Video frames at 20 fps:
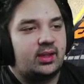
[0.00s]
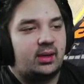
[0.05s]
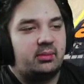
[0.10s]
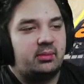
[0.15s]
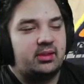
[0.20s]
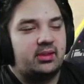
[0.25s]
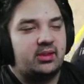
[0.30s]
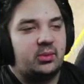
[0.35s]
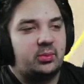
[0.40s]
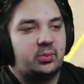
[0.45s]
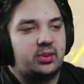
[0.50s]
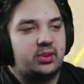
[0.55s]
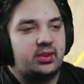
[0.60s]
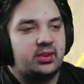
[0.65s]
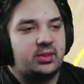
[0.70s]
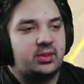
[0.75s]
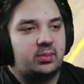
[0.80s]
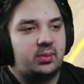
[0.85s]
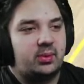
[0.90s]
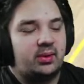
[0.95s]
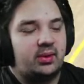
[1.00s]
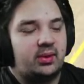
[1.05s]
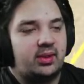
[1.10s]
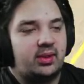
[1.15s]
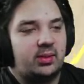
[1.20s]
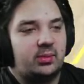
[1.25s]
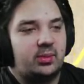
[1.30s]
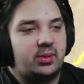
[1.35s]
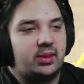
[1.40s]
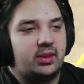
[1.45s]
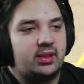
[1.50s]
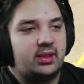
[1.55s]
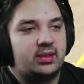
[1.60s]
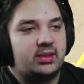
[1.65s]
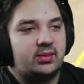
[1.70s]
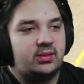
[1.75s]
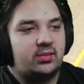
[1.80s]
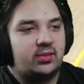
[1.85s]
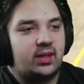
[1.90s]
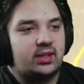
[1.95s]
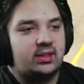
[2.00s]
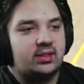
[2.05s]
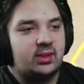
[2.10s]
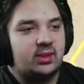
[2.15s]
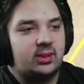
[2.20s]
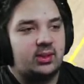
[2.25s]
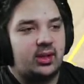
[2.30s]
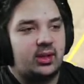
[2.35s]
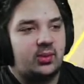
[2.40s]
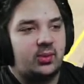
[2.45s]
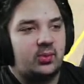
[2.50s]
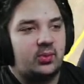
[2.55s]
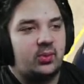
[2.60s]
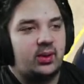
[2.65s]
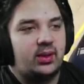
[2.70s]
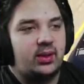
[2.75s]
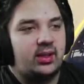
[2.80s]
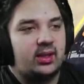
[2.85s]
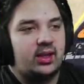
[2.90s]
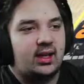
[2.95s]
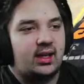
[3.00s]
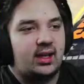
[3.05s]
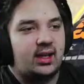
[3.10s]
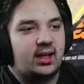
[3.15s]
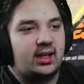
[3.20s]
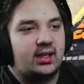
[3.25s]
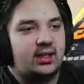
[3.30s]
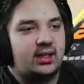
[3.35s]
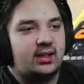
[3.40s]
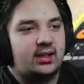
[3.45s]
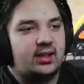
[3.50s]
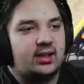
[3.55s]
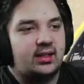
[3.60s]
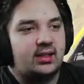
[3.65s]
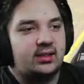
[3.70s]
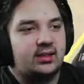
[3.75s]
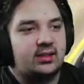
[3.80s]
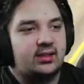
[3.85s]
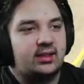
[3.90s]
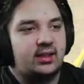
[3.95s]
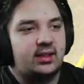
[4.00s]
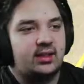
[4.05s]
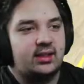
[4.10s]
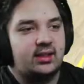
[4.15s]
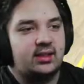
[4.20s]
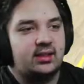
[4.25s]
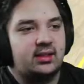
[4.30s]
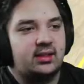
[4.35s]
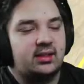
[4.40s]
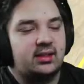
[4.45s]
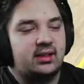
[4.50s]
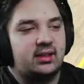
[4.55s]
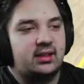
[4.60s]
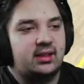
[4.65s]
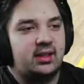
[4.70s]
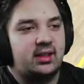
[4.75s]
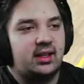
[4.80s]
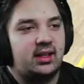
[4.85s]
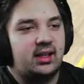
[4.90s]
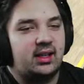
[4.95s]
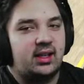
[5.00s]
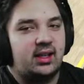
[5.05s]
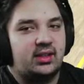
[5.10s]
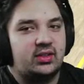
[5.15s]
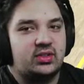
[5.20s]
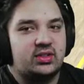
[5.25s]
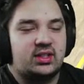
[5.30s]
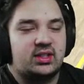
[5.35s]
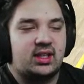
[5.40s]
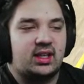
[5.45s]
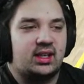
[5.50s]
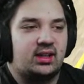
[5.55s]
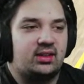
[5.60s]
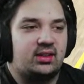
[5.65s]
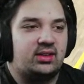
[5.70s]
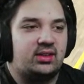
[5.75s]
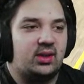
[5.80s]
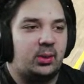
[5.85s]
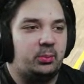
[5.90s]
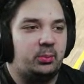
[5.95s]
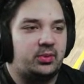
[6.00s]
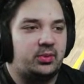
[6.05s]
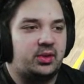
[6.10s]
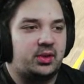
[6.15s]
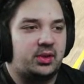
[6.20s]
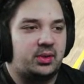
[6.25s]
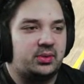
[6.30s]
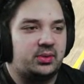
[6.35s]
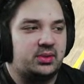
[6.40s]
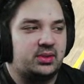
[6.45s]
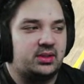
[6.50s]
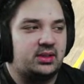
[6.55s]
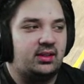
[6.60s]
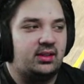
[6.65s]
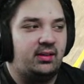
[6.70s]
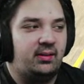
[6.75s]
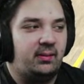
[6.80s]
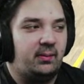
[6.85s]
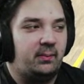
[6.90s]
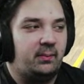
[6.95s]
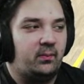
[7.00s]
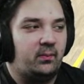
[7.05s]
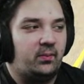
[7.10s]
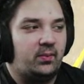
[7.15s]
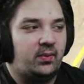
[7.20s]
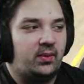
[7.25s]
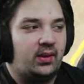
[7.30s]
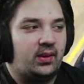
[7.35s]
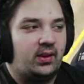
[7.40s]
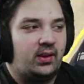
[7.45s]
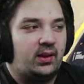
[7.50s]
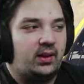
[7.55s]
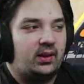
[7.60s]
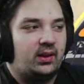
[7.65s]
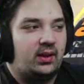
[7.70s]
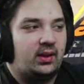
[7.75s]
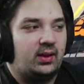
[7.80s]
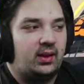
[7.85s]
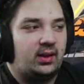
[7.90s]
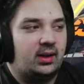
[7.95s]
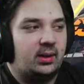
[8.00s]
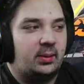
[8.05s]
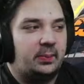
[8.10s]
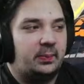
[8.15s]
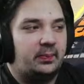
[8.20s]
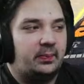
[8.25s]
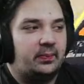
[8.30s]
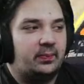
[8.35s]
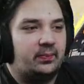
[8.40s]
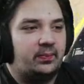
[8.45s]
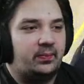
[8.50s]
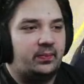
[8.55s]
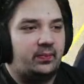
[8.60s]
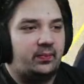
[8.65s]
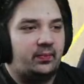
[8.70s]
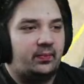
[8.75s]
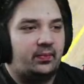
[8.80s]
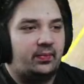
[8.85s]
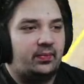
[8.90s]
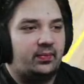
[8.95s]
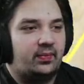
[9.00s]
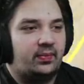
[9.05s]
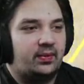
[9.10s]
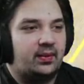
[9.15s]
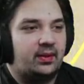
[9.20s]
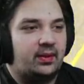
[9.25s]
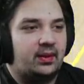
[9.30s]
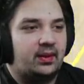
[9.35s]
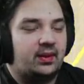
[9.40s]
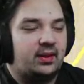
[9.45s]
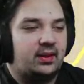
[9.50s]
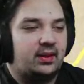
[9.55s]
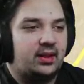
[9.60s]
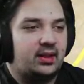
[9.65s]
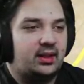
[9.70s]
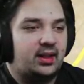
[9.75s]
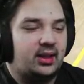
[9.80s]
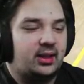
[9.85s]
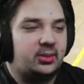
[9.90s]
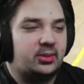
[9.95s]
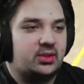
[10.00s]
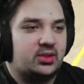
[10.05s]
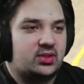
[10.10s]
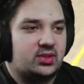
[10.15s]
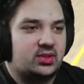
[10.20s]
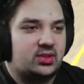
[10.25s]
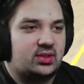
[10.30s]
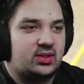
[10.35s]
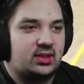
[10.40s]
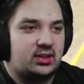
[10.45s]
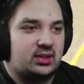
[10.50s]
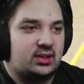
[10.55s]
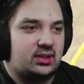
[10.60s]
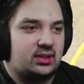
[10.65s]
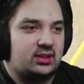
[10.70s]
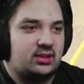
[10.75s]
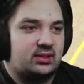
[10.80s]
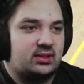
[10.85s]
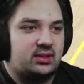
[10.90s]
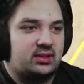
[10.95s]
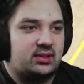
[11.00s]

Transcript: I'm a little bit disappointed, I'll be honest. Fiasco, like, went high and then didn't. And just kind of dumped Cozy. Um, that was just a